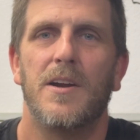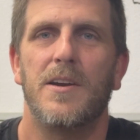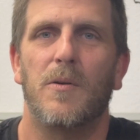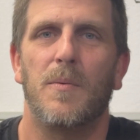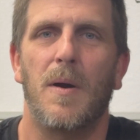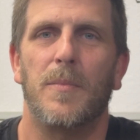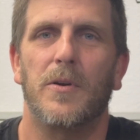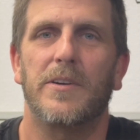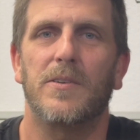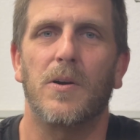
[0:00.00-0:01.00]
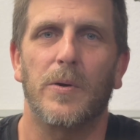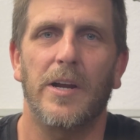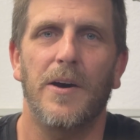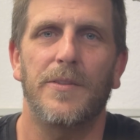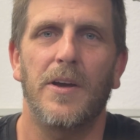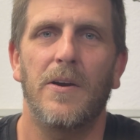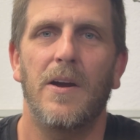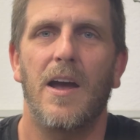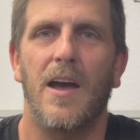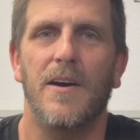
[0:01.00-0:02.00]
Now remember, go get out there,
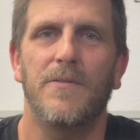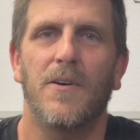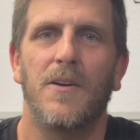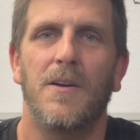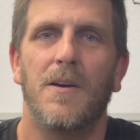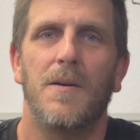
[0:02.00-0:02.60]
have fun,